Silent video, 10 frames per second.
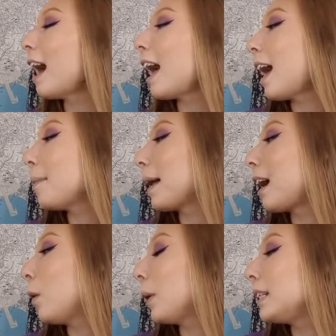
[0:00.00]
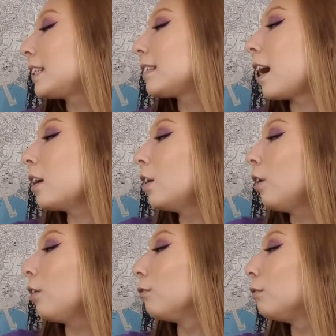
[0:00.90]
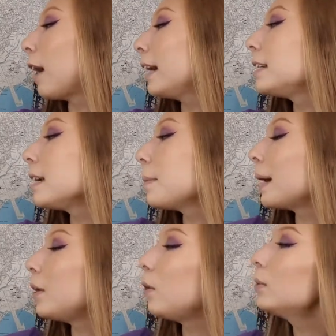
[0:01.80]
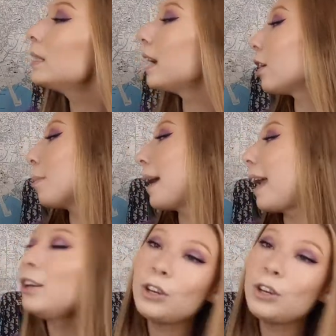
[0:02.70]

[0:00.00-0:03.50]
I can't wait to start writing my notes down on my